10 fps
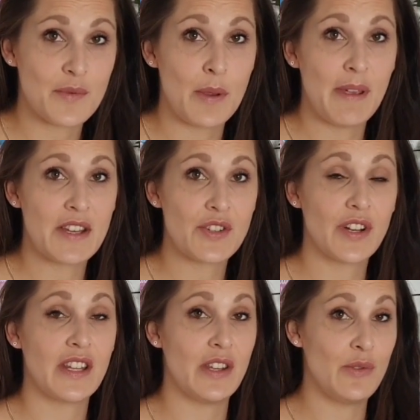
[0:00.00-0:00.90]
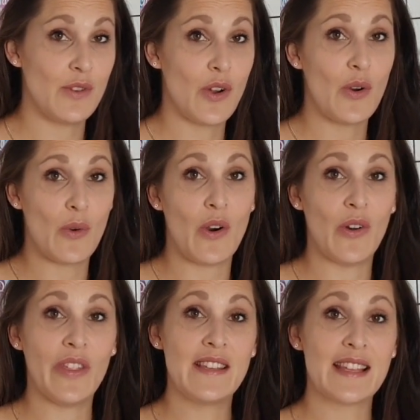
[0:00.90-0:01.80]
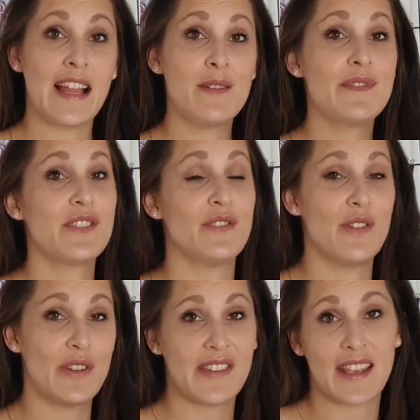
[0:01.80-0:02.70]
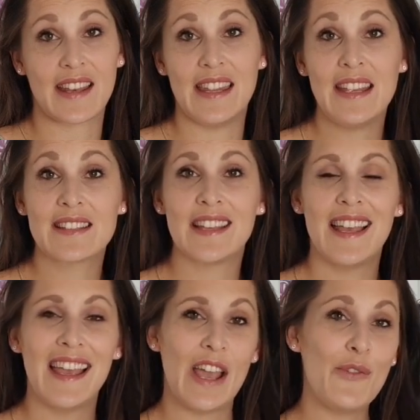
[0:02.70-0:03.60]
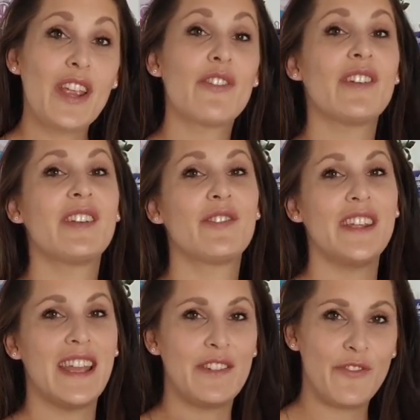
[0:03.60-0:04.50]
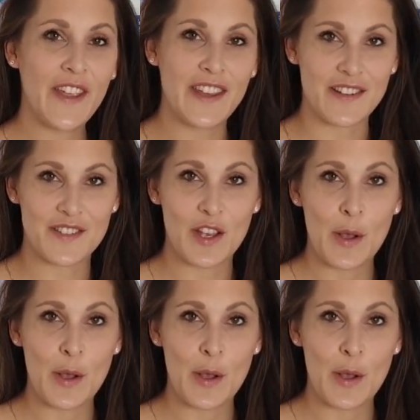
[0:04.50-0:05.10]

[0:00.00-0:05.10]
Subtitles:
we make sure that you know all these elements, you know the techniques, and we can create figures.